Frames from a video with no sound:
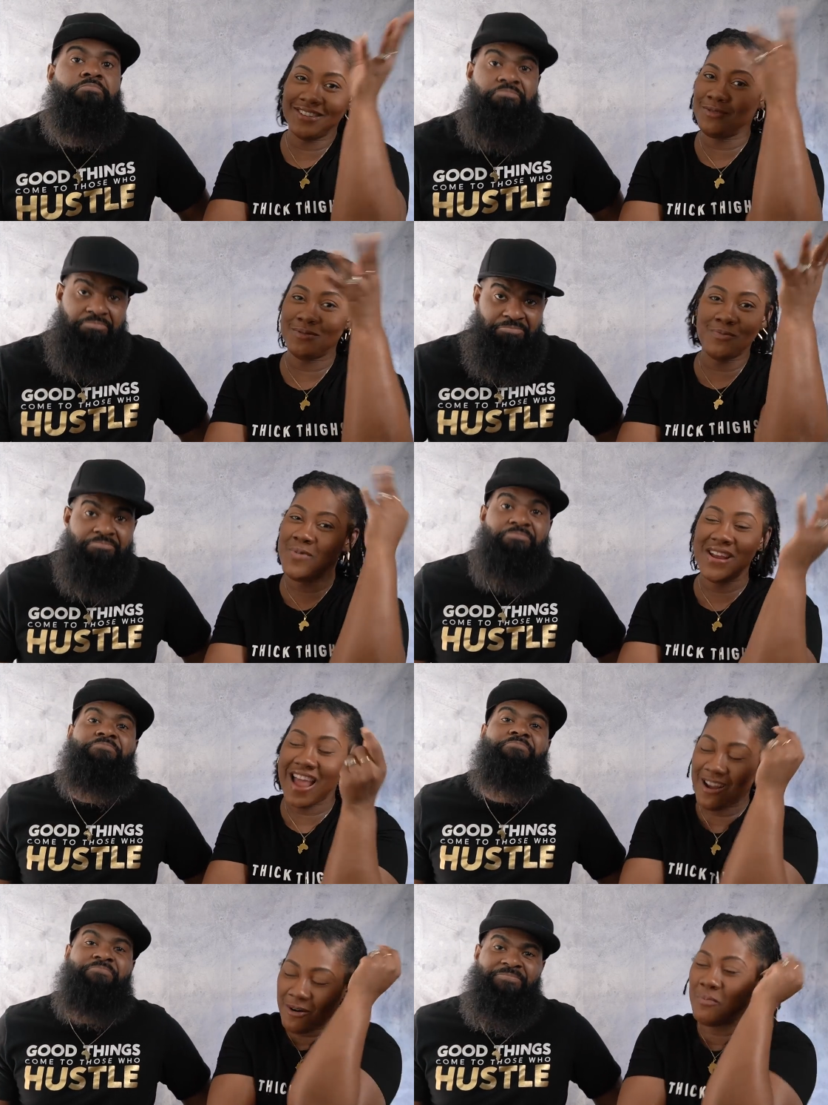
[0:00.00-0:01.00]

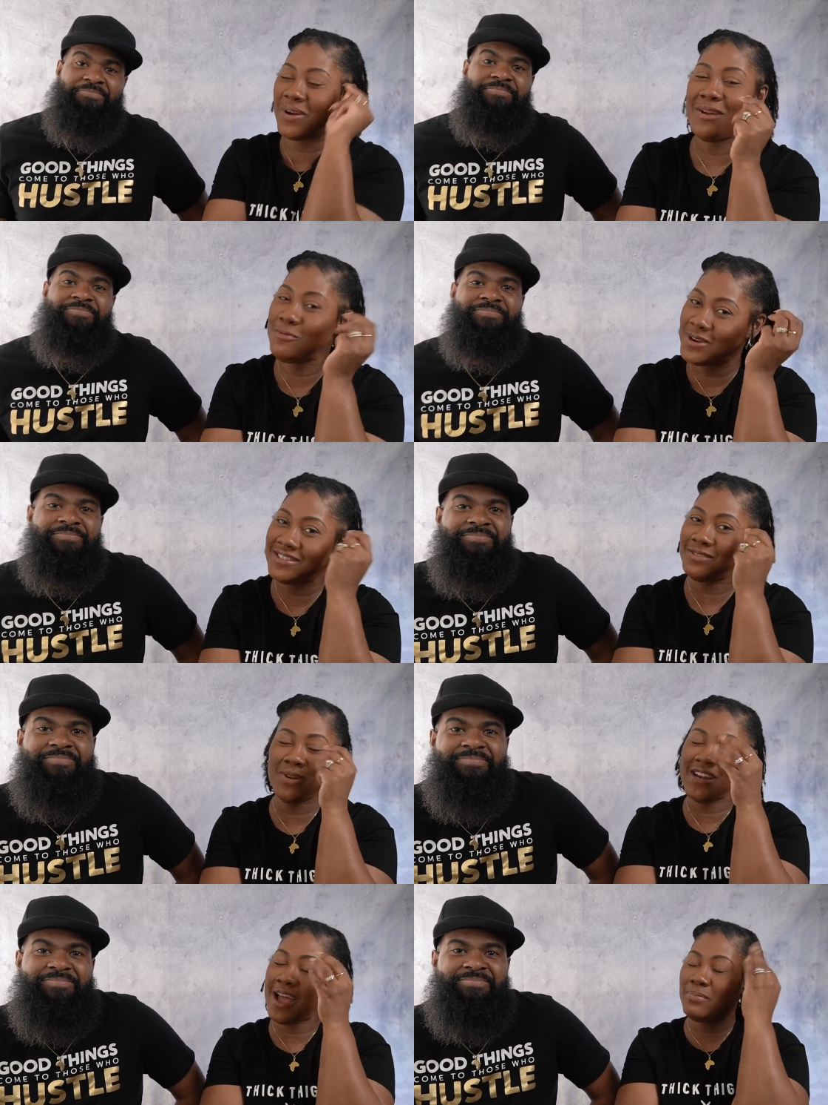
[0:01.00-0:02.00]
Speaker 1: not gonna play with
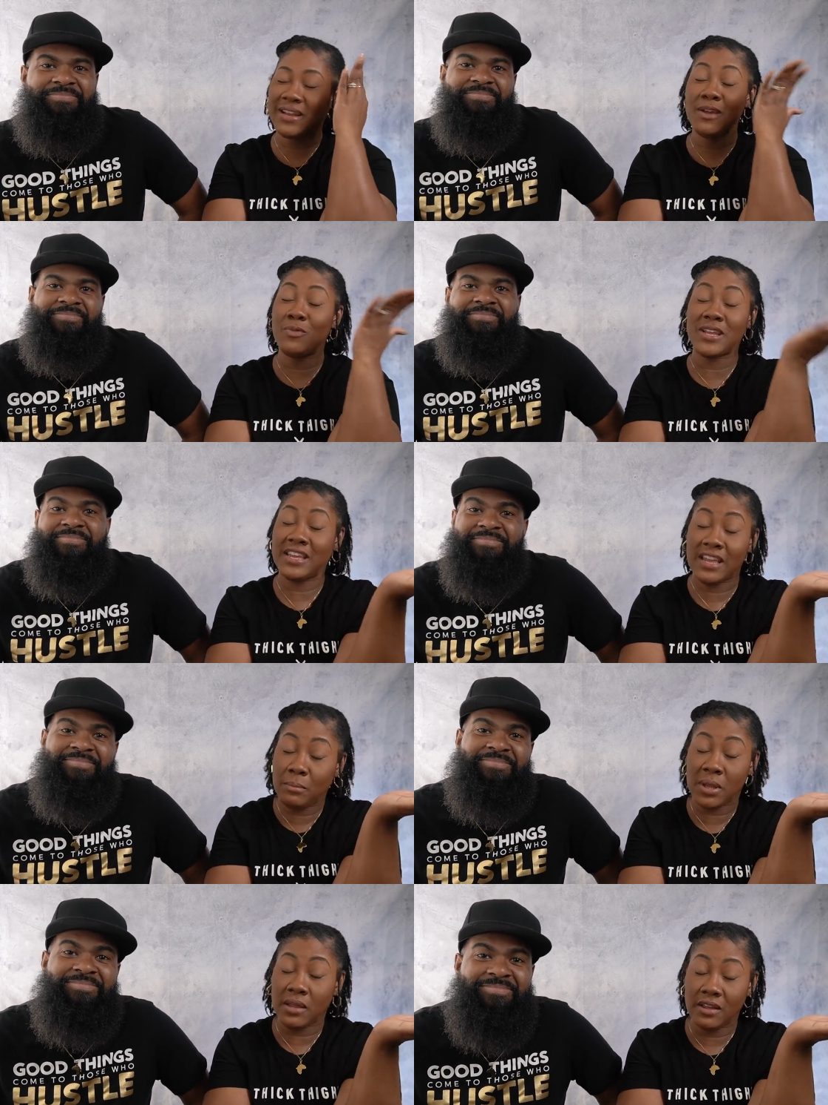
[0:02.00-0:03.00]
we're not playing with
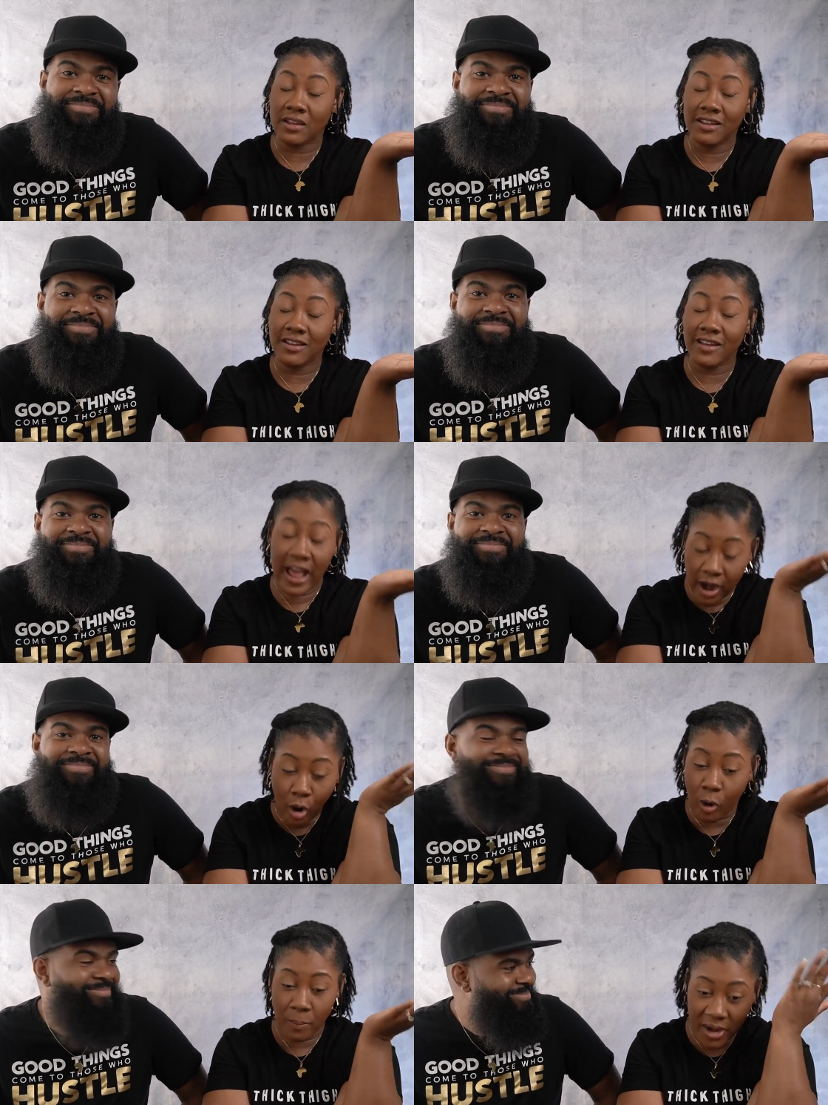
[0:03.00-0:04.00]
Kimmy at
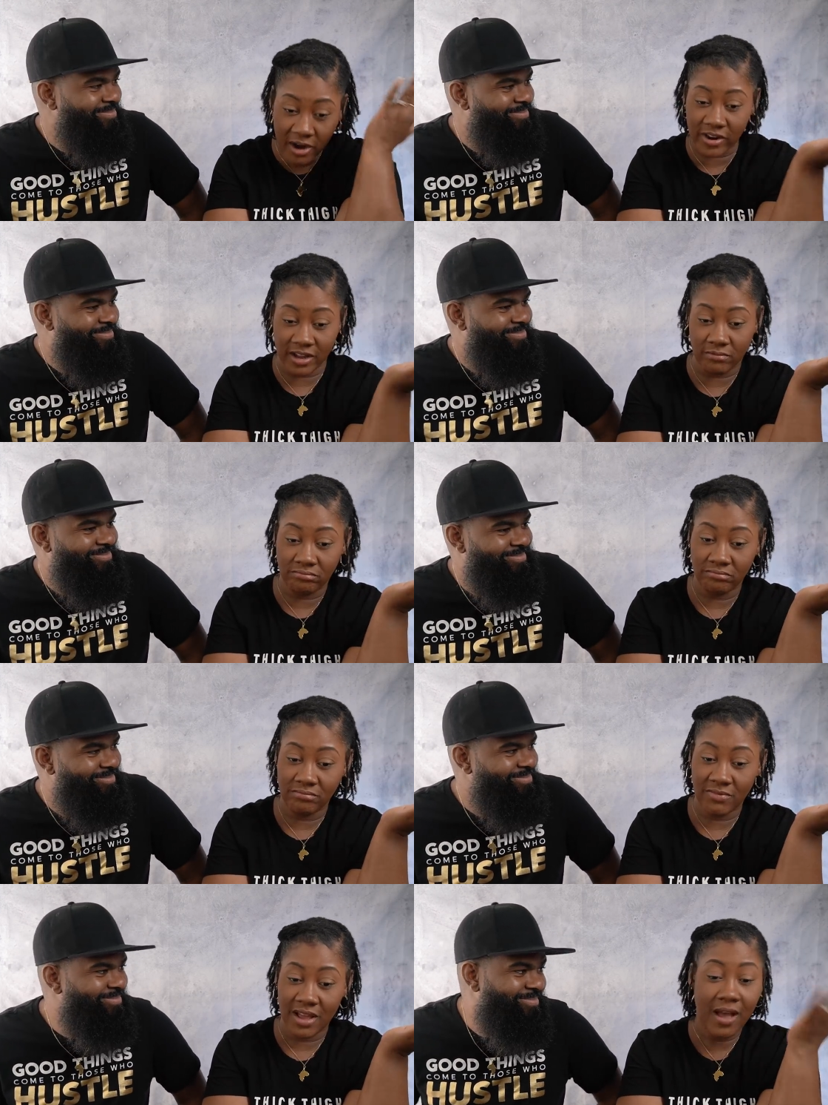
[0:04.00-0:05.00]
all, period.
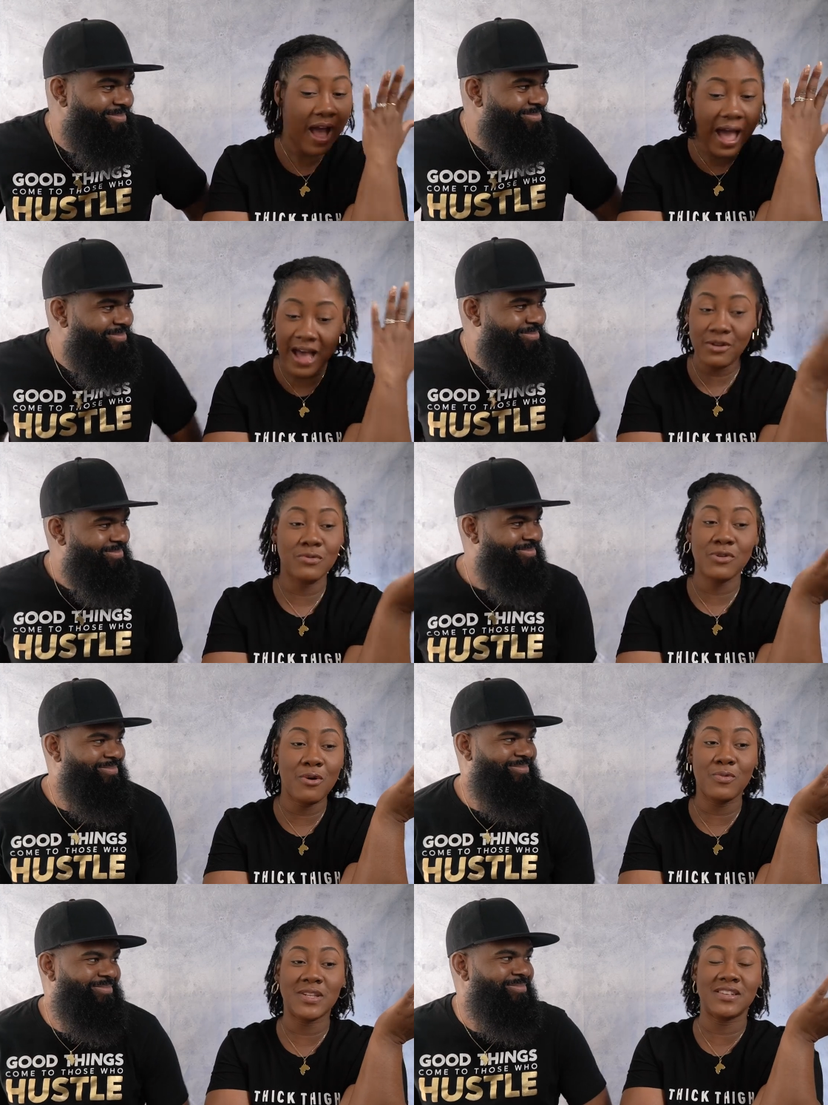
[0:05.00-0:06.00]
I don't
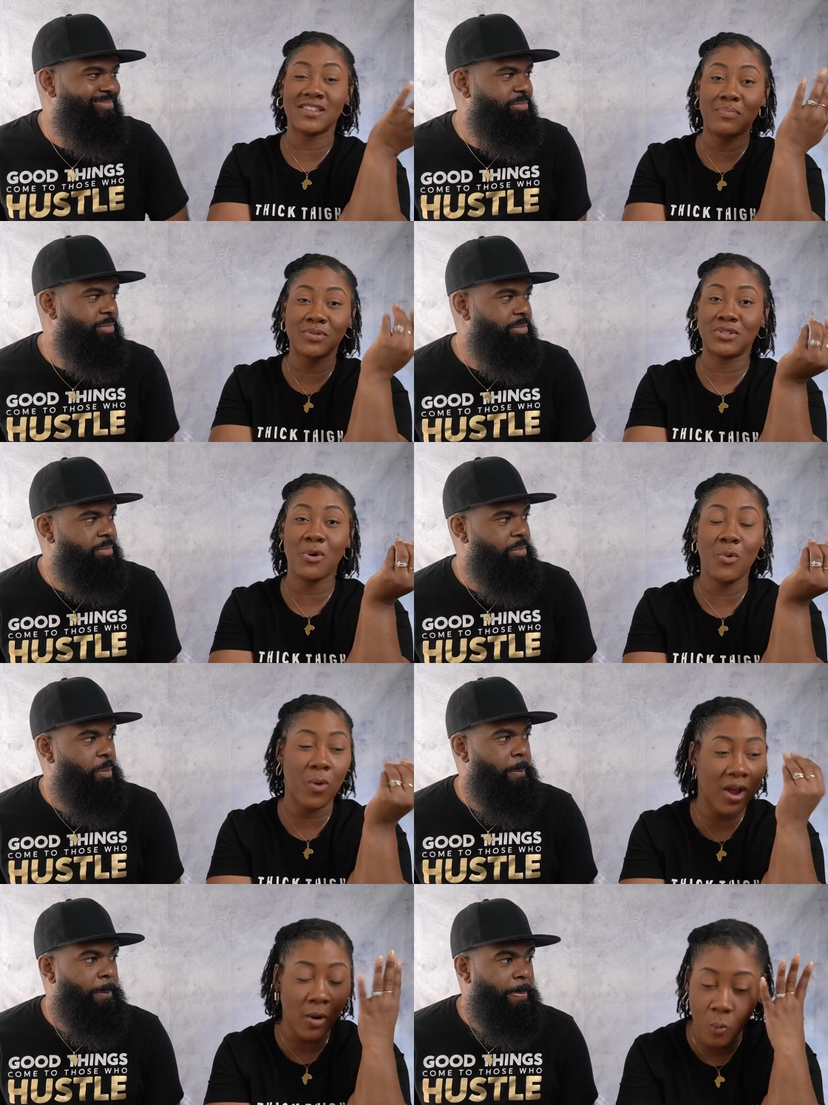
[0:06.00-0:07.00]
know what this
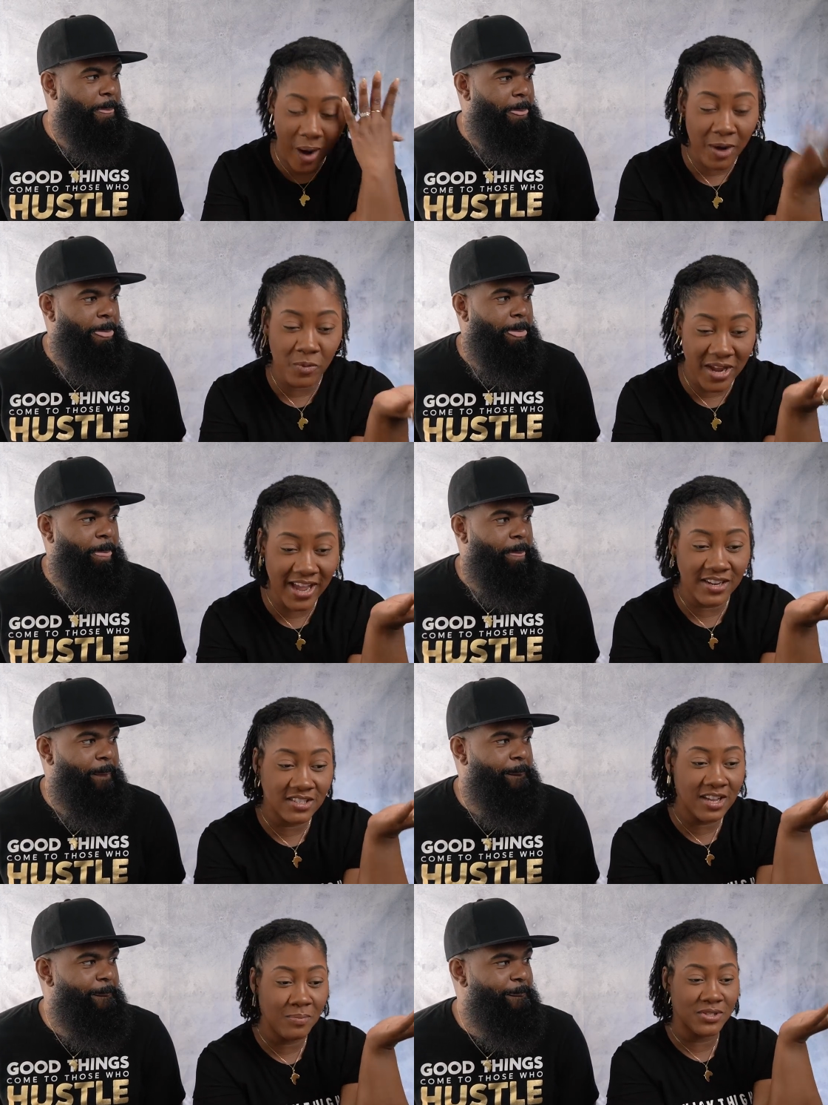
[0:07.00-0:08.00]
episode and why we had
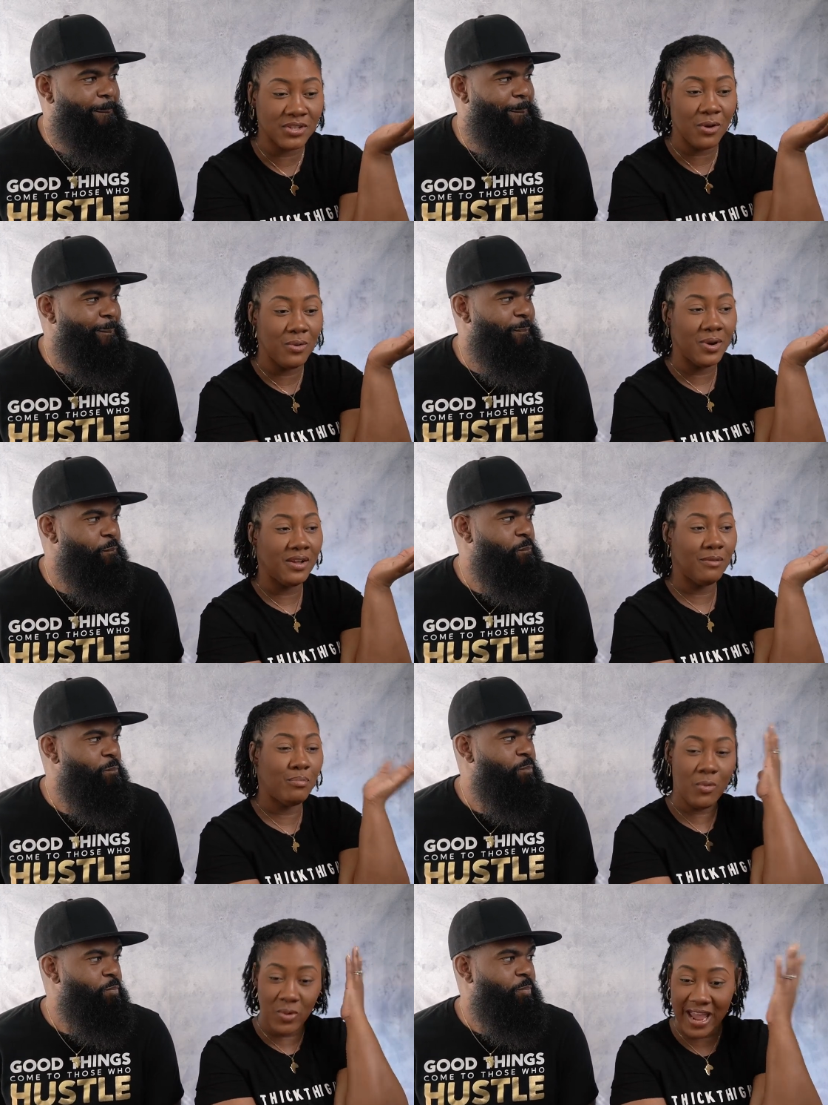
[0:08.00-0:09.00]
this episode,
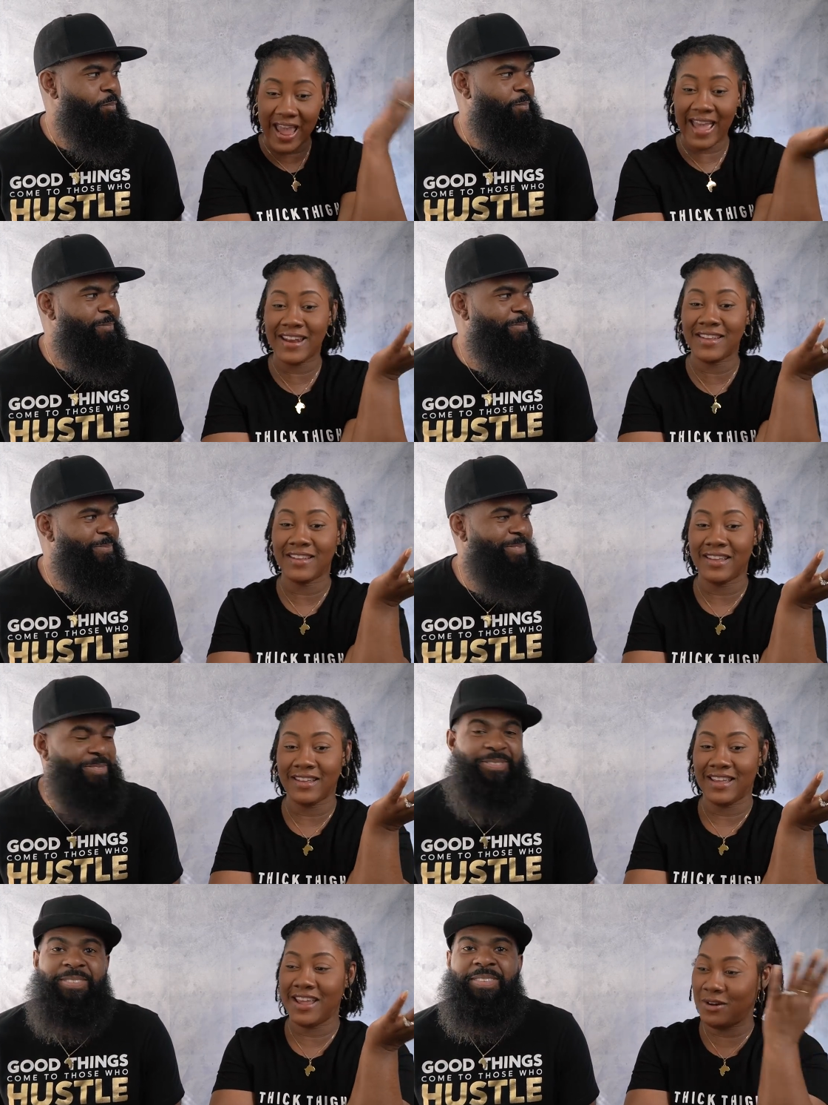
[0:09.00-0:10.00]
but we had it
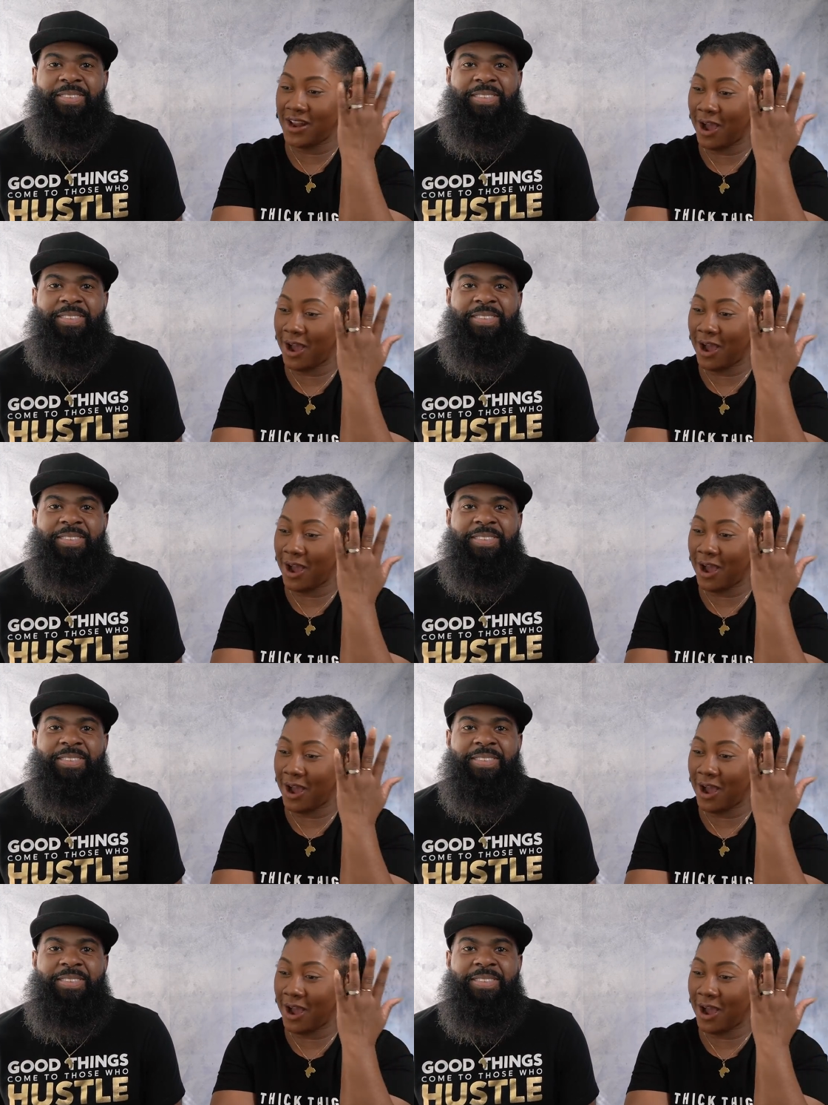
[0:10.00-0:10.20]
and